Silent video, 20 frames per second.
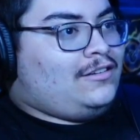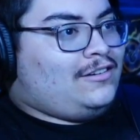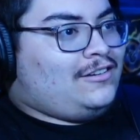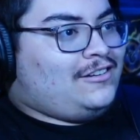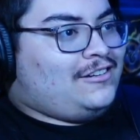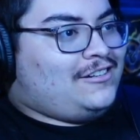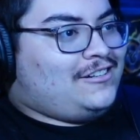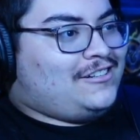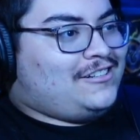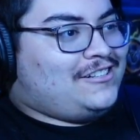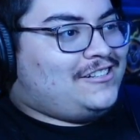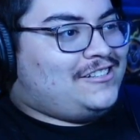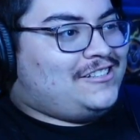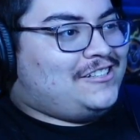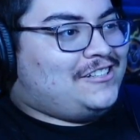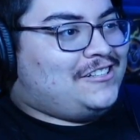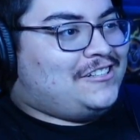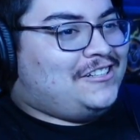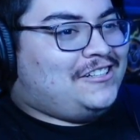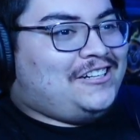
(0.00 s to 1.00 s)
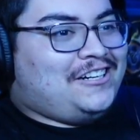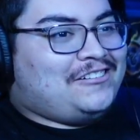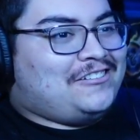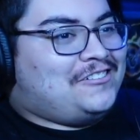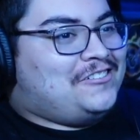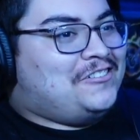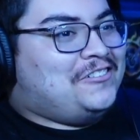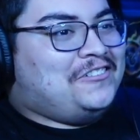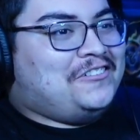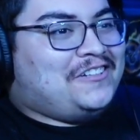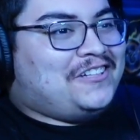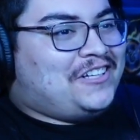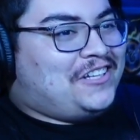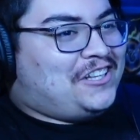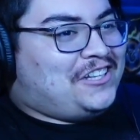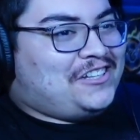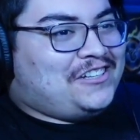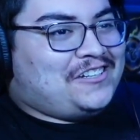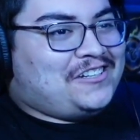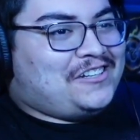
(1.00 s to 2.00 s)
Oh, yeah, look how cool
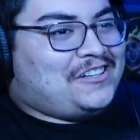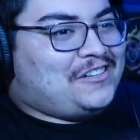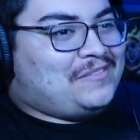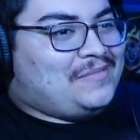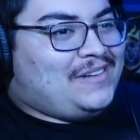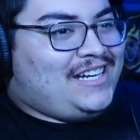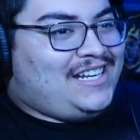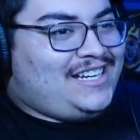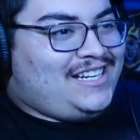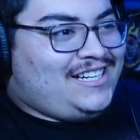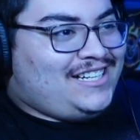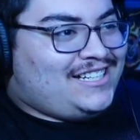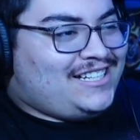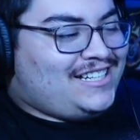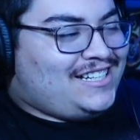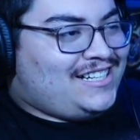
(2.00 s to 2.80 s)
this looks, man.